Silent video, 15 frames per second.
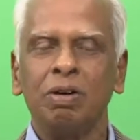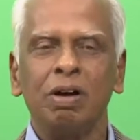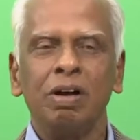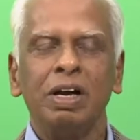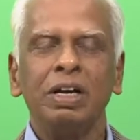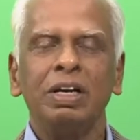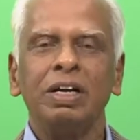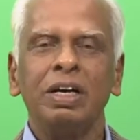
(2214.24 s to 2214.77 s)

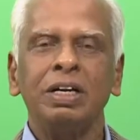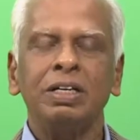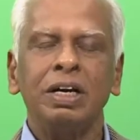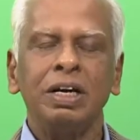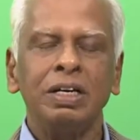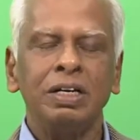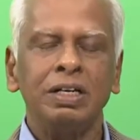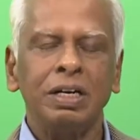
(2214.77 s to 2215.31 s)

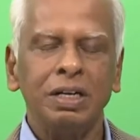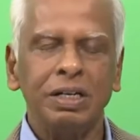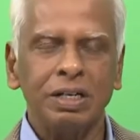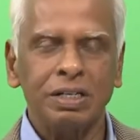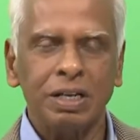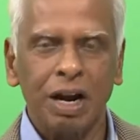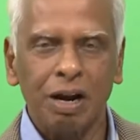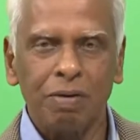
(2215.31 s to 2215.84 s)
In
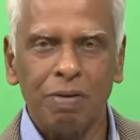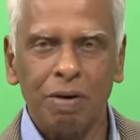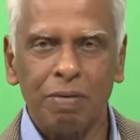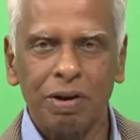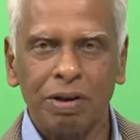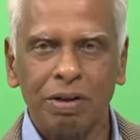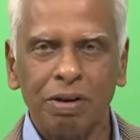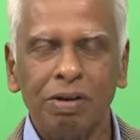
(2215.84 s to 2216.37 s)
Sarala
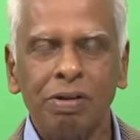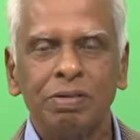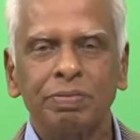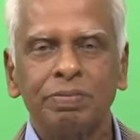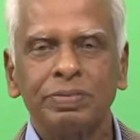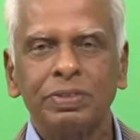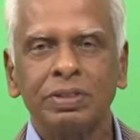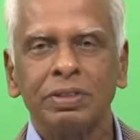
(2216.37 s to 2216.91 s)
Mahabharata,
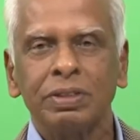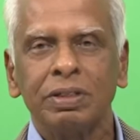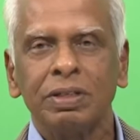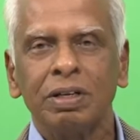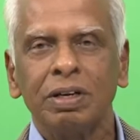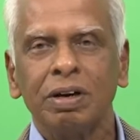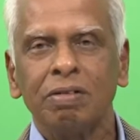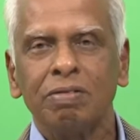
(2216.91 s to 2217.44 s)

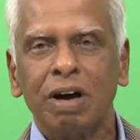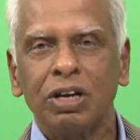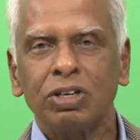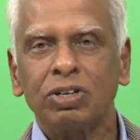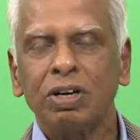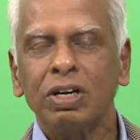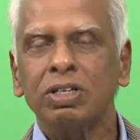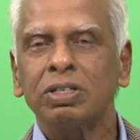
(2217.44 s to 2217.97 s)

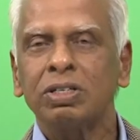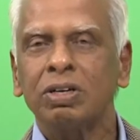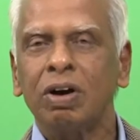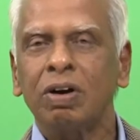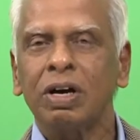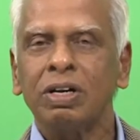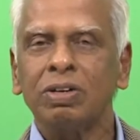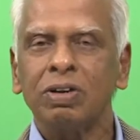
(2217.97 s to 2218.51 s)
Vyasa is
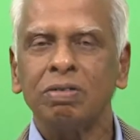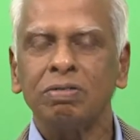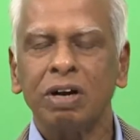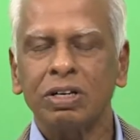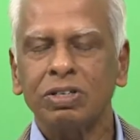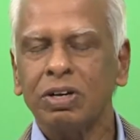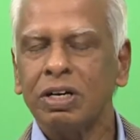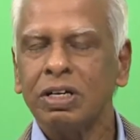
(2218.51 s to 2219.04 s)

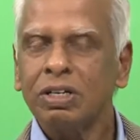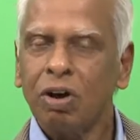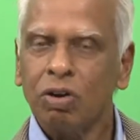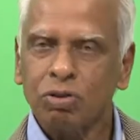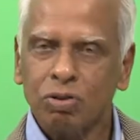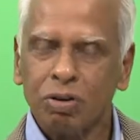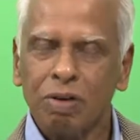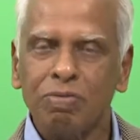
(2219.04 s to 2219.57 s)

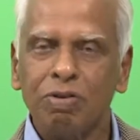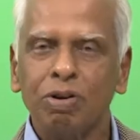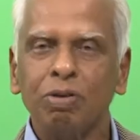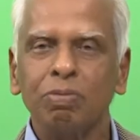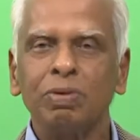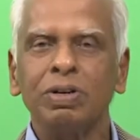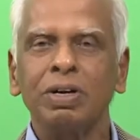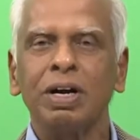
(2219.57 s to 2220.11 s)
also referred to
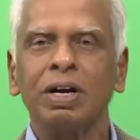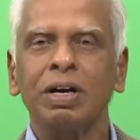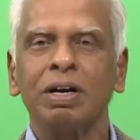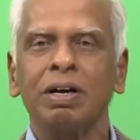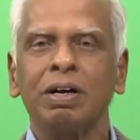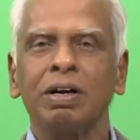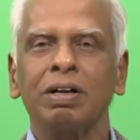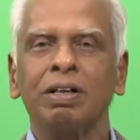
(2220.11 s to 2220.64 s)
be
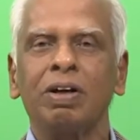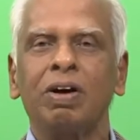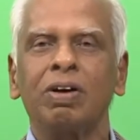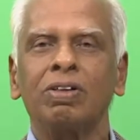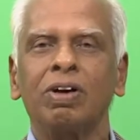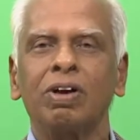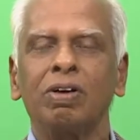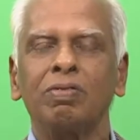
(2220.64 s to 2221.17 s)
the
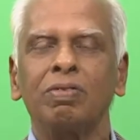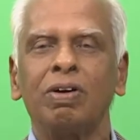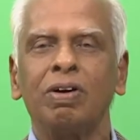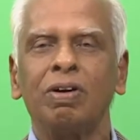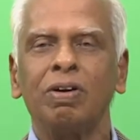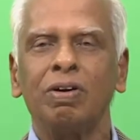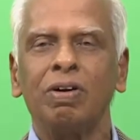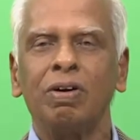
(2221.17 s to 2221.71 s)
author of the